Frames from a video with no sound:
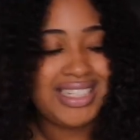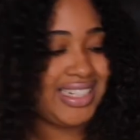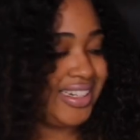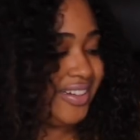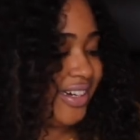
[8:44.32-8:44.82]

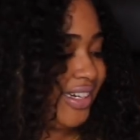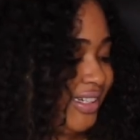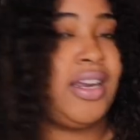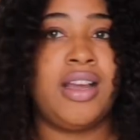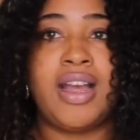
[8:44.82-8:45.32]
All
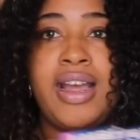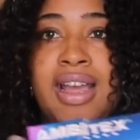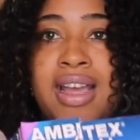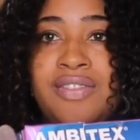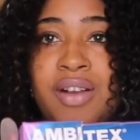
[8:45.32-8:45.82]
right, I
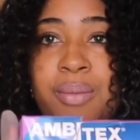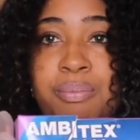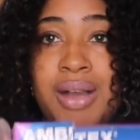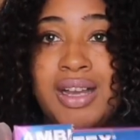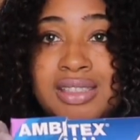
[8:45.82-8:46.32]
have a
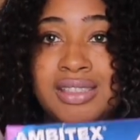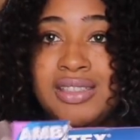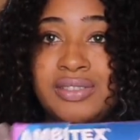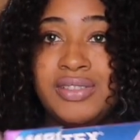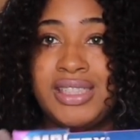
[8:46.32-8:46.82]
box
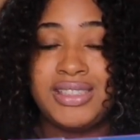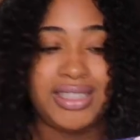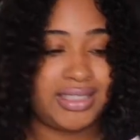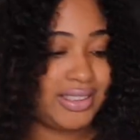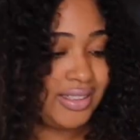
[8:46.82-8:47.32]
of
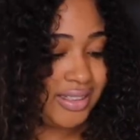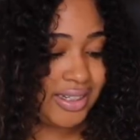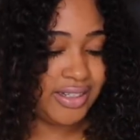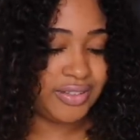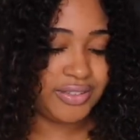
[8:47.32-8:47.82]
latex
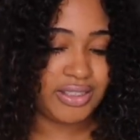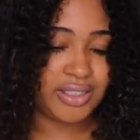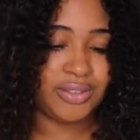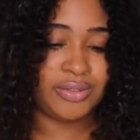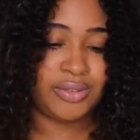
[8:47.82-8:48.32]

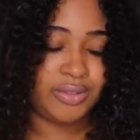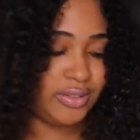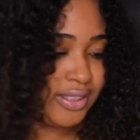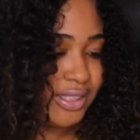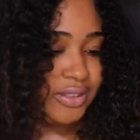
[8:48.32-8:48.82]
gloves,
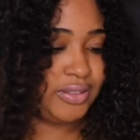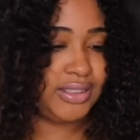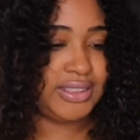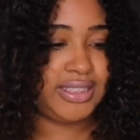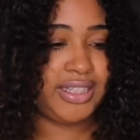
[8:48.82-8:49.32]
as you can
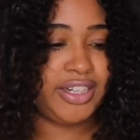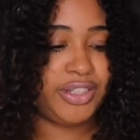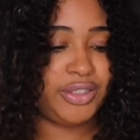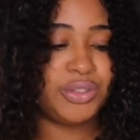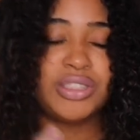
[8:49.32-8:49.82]
see here.
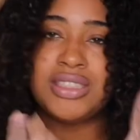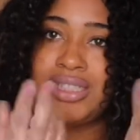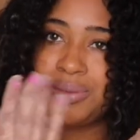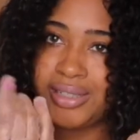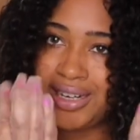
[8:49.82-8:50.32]
And usually
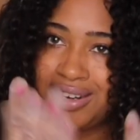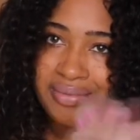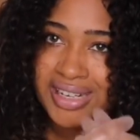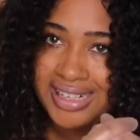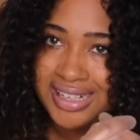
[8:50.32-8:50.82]
when I have
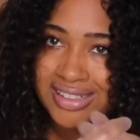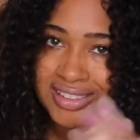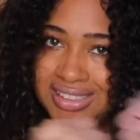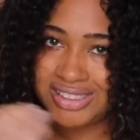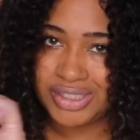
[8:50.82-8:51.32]
my nails,
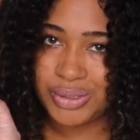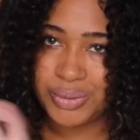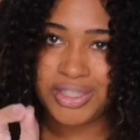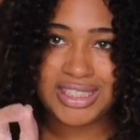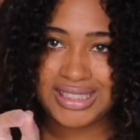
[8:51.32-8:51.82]
these are
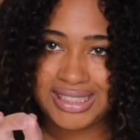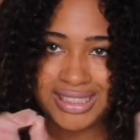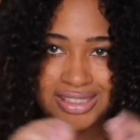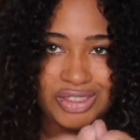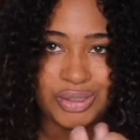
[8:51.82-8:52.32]
quarantine
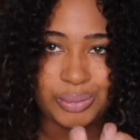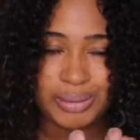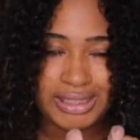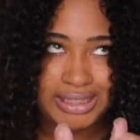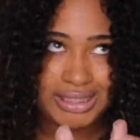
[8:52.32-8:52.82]
nails, so
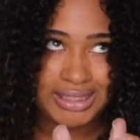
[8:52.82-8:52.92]
please